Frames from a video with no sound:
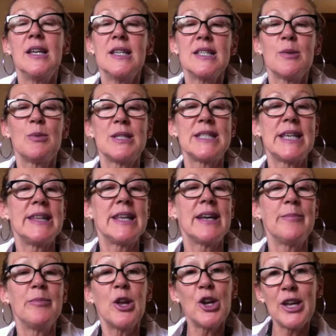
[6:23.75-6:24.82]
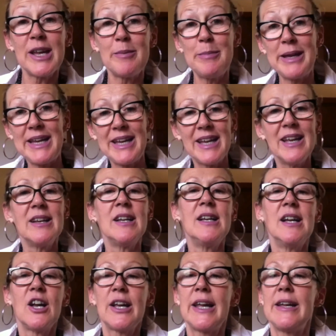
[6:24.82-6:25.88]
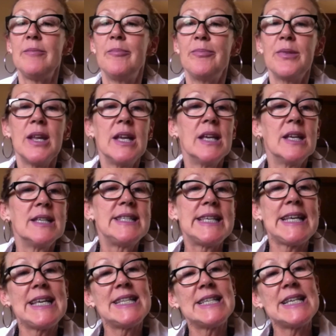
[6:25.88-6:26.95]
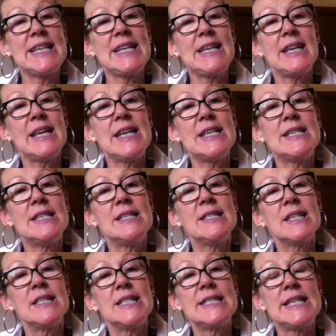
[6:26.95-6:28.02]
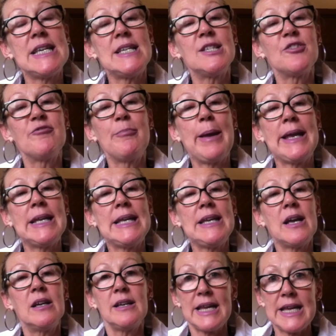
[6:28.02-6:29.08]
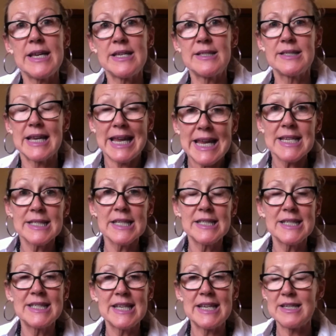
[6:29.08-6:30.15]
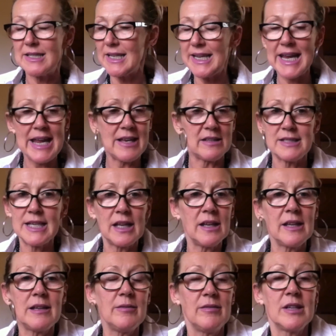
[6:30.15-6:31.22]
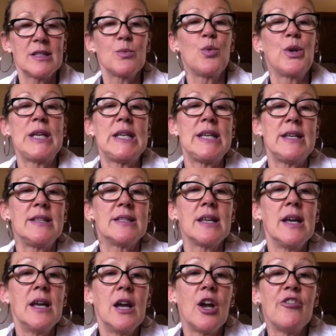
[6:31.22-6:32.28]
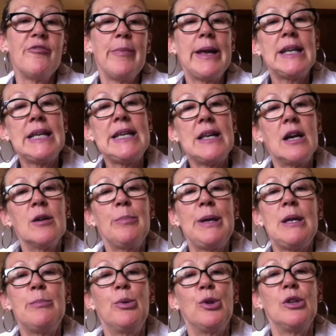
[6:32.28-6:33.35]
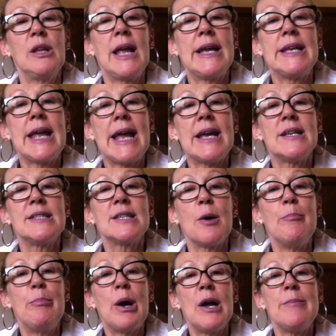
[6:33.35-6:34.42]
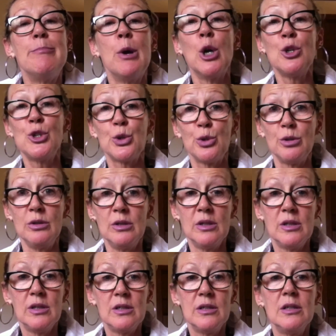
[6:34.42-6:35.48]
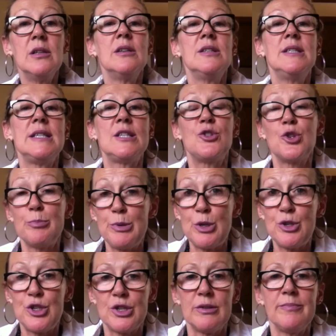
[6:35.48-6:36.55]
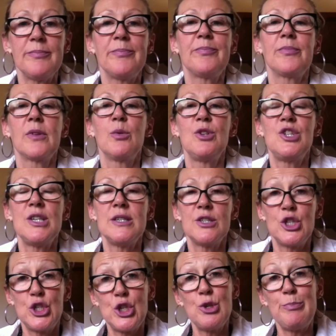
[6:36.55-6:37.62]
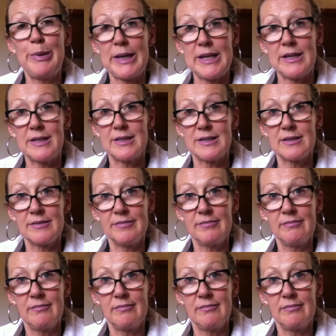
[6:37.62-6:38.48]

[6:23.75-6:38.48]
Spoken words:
Someone said that. Oh yeah, me. Okay. CD is a disease of mainly, is a disease, again, telling us what it is, of mainly young people, and has bimodal distribution, which is 2 peaks.